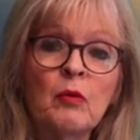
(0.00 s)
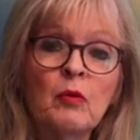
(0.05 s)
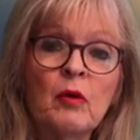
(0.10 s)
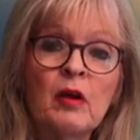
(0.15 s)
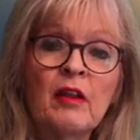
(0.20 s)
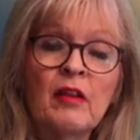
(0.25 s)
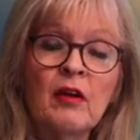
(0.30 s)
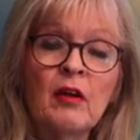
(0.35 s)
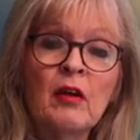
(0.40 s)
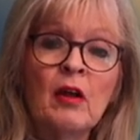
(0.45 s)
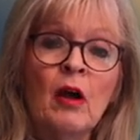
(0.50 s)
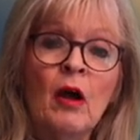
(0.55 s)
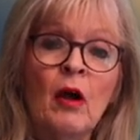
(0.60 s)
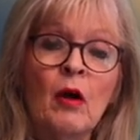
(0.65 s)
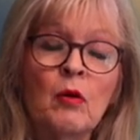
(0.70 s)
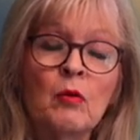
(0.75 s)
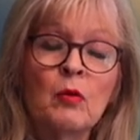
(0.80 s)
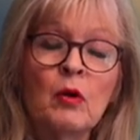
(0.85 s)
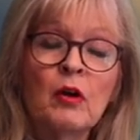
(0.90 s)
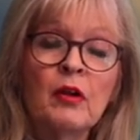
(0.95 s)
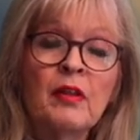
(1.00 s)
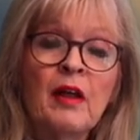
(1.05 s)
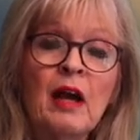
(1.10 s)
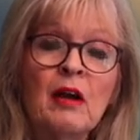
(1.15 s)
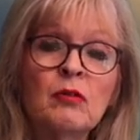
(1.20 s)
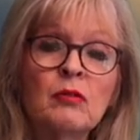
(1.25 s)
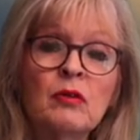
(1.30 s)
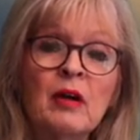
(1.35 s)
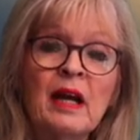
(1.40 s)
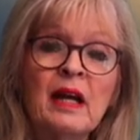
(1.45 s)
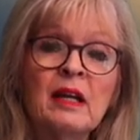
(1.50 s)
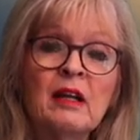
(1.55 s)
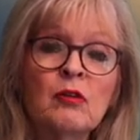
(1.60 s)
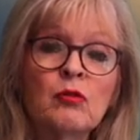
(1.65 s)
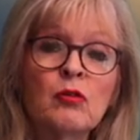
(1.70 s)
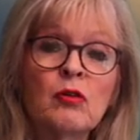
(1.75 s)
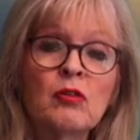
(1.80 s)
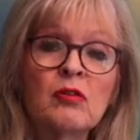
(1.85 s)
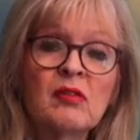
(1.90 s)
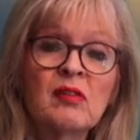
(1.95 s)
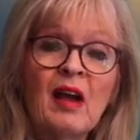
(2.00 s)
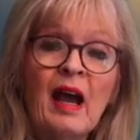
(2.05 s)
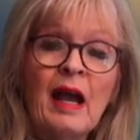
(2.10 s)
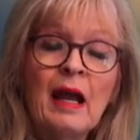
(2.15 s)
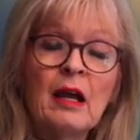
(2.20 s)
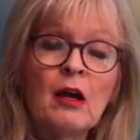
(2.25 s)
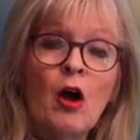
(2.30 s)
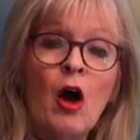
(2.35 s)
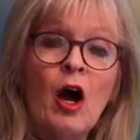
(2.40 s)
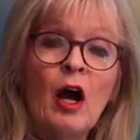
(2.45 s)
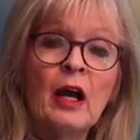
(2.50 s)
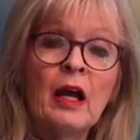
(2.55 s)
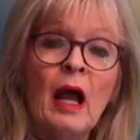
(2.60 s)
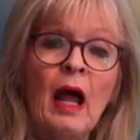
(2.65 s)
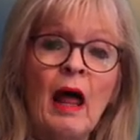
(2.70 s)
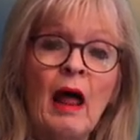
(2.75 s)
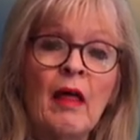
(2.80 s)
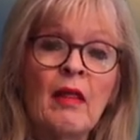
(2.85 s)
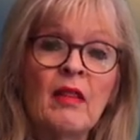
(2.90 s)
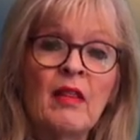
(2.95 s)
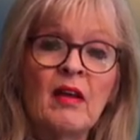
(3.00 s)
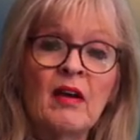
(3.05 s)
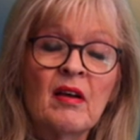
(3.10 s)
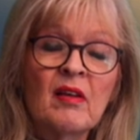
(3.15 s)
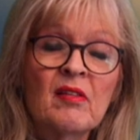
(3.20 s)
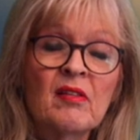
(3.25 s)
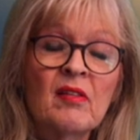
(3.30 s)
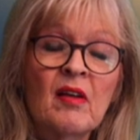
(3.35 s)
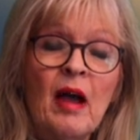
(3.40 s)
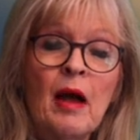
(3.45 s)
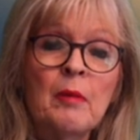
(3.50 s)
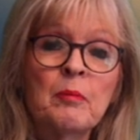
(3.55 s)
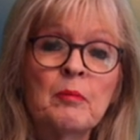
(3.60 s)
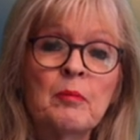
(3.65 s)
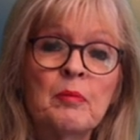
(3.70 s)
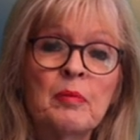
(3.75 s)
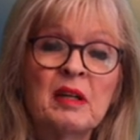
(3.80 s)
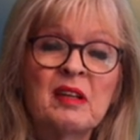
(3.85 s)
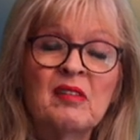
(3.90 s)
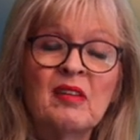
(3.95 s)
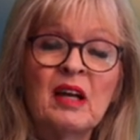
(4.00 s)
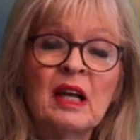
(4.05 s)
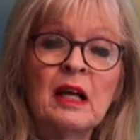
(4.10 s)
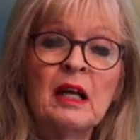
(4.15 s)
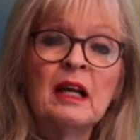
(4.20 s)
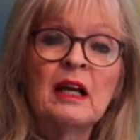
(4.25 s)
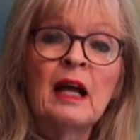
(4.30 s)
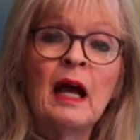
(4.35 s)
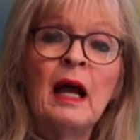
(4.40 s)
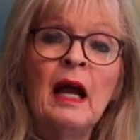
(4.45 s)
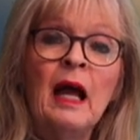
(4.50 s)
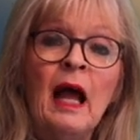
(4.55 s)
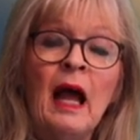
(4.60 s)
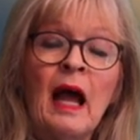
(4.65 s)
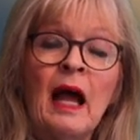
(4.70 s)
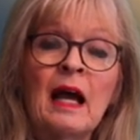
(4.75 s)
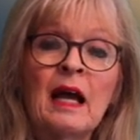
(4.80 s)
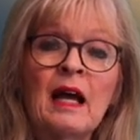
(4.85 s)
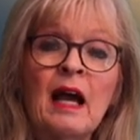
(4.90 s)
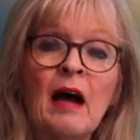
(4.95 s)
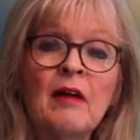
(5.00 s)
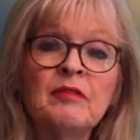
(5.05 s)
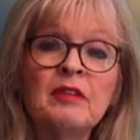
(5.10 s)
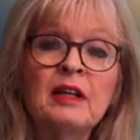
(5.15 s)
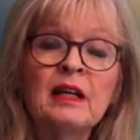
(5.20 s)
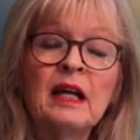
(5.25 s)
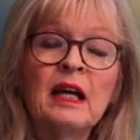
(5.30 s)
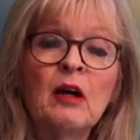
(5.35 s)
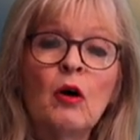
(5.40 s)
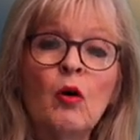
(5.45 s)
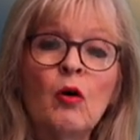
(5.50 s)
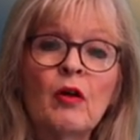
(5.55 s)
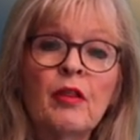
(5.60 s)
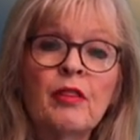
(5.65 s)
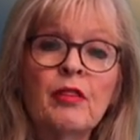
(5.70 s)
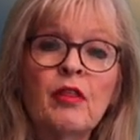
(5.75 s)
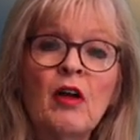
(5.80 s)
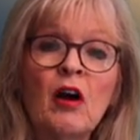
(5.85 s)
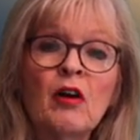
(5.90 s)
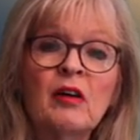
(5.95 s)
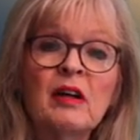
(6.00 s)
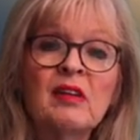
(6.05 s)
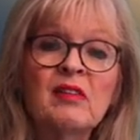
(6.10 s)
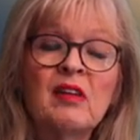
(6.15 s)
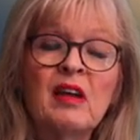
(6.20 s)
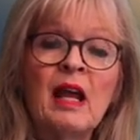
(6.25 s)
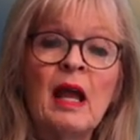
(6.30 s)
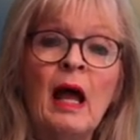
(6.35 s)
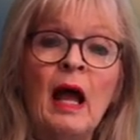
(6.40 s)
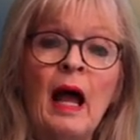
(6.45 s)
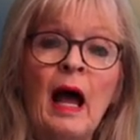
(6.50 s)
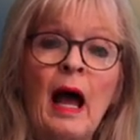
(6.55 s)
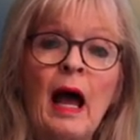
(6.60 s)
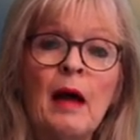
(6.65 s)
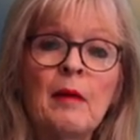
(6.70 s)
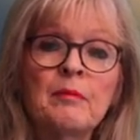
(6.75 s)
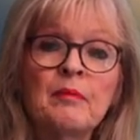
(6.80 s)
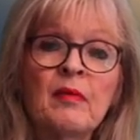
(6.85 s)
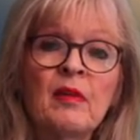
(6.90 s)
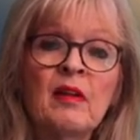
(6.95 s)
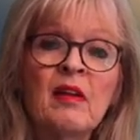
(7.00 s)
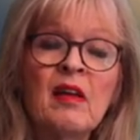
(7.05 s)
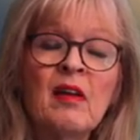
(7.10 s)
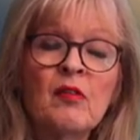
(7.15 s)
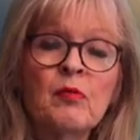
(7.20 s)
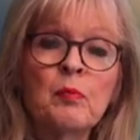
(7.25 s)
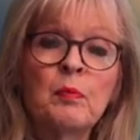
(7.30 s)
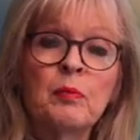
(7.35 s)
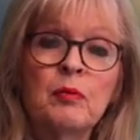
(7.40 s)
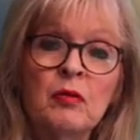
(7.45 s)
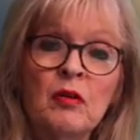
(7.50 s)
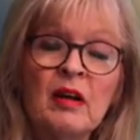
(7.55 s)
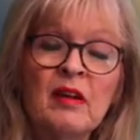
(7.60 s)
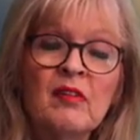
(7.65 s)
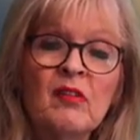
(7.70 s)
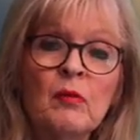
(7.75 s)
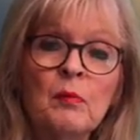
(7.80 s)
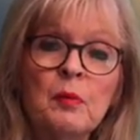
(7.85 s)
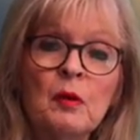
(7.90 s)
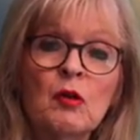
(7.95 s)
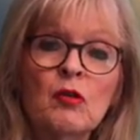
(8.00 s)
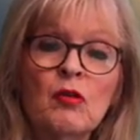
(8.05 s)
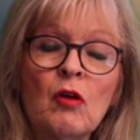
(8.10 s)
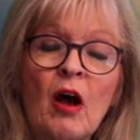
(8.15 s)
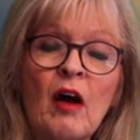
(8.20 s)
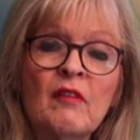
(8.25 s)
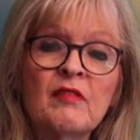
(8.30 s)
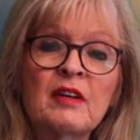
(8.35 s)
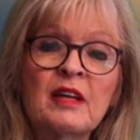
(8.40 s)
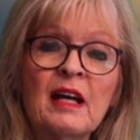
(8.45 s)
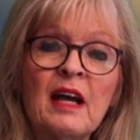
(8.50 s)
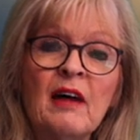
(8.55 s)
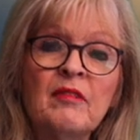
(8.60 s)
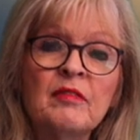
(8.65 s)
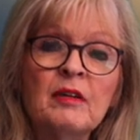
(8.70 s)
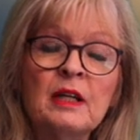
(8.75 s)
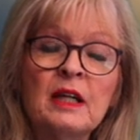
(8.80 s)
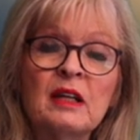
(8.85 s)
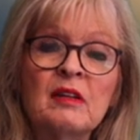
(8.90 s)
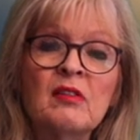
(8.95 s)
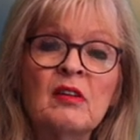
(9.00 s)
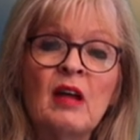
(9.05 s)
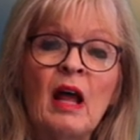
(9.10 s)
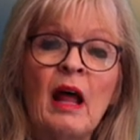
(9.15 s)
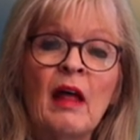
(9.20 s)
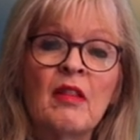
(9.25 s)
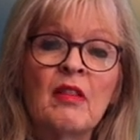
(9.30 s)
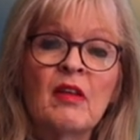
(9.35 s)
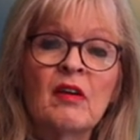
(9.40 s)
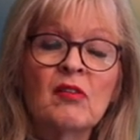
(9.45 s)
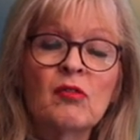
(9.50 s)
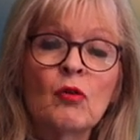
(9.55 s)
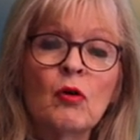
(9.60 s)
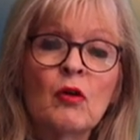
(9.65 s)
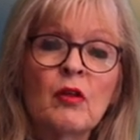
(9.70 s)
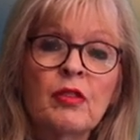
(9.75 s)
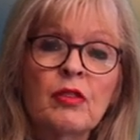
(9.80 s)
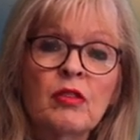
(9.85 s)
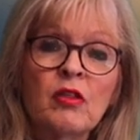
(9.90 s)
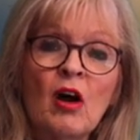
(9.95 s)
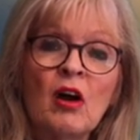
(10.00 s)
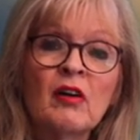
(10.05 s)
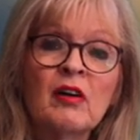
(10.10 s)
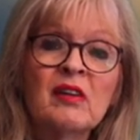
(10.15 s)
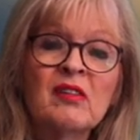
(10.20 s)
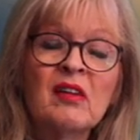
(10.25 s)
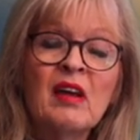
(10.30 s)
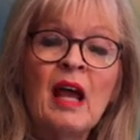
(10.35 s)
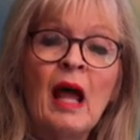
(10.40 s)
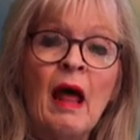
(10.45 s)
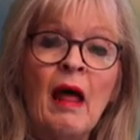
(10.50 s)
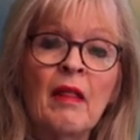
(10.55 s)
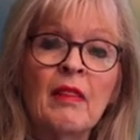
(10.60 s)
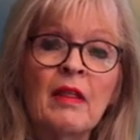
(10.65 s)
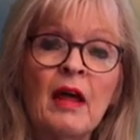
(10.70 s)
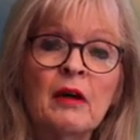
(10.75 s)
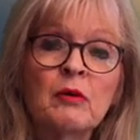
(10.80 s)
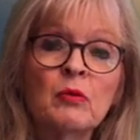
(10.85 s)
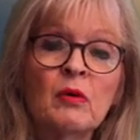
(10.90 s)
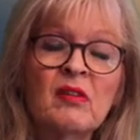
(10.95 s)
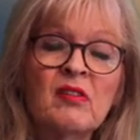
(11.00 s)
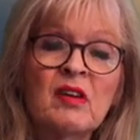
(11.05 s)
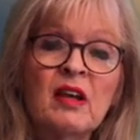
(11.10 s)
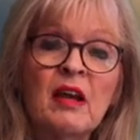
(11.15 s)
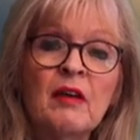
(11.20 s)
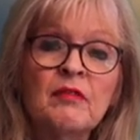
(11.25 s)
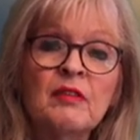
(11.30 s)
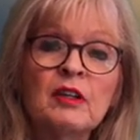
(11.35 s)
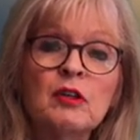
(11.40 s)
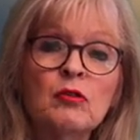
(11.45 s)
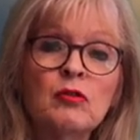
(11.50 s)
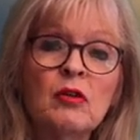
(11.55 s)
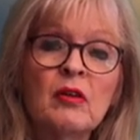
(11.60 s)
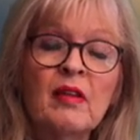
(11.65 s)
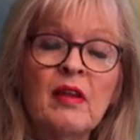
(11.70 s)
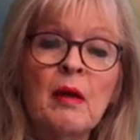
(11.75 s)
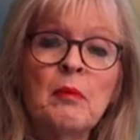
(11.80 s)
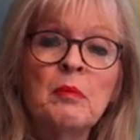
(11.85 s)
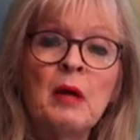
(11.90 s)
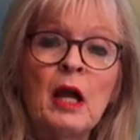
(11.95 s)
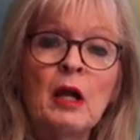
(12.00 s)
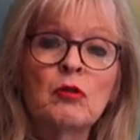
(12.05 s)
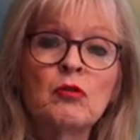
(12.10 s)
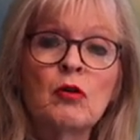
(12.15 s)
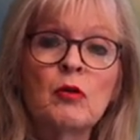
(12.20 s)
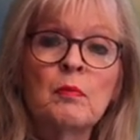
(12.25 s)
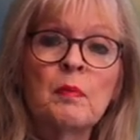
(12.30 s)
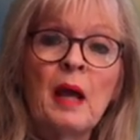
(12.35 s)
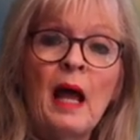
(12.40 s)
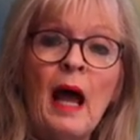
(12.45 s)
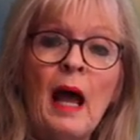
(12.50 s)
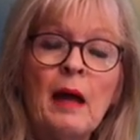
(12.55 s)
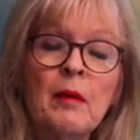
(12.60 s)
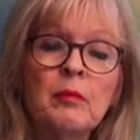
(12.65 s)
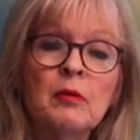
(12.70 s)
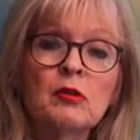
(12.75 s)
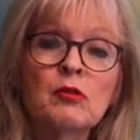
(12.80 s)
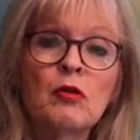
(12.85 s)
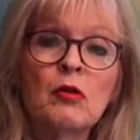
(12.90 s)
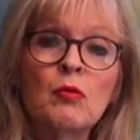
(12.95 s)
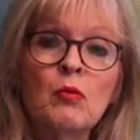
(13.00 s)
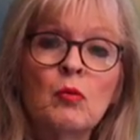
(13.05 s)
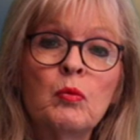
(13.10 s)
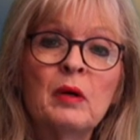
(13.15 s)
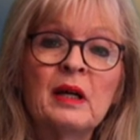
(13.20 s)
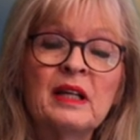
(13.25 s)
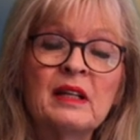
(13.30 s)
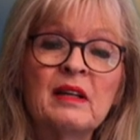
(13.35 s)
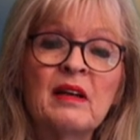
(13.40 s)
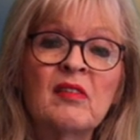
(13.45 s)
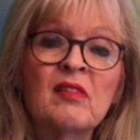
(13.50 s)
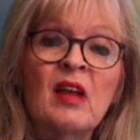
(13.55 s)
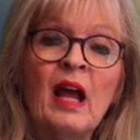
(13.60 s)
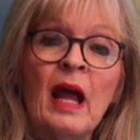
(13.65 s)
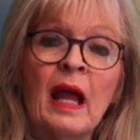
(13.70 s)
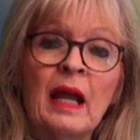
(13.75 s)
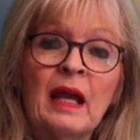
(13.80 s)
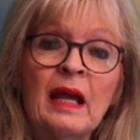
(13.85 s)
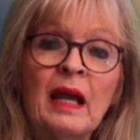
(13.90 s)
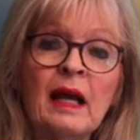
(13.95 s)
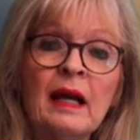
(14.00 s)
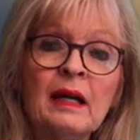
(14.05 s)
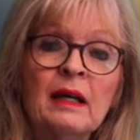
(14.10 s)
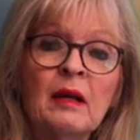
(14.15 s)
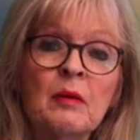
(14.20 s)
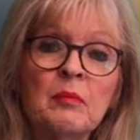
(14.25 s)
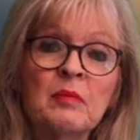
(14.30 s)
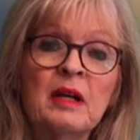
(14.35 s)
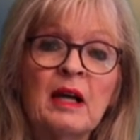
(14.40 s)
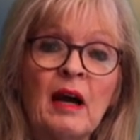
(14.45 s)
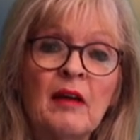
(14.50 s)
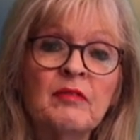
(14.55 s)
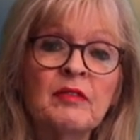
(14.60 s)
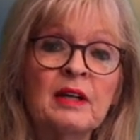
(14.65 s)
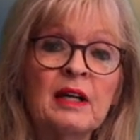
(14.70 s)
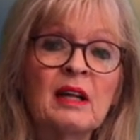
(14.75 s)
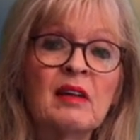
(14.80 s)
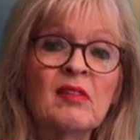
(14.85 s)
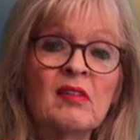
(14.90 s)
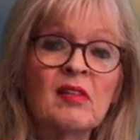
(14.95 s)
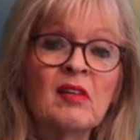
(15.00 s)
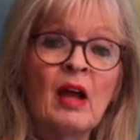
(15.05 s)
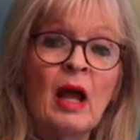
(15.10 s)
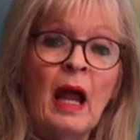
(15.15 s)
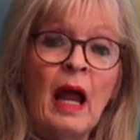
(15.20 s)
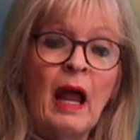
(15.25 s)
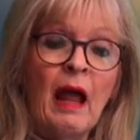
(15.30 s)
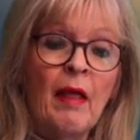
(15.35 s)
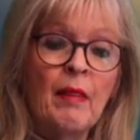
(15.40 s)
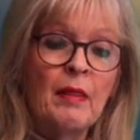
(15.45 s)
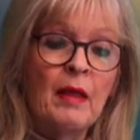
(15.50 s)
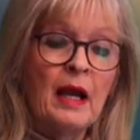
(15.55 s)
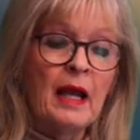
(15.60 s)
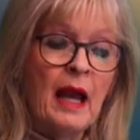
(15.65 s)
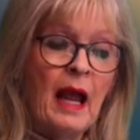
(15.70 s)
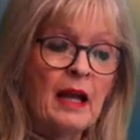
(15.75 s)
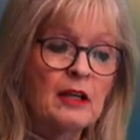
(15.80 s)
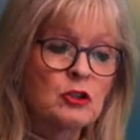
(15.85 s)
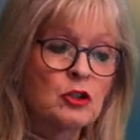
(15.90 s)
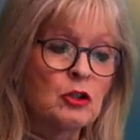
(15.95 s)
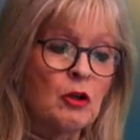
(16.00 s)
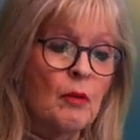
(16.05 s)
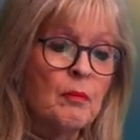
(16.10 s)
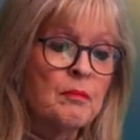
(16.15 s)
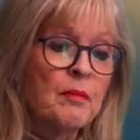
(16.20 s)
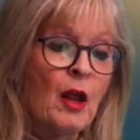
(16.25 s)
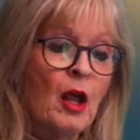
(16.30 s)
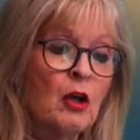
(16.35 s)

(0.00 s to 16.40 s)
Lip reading: Were they ready to take on this particular governing authority and these principles of governance, this authority that was given to them to be able to witness kingdom governance in the natural?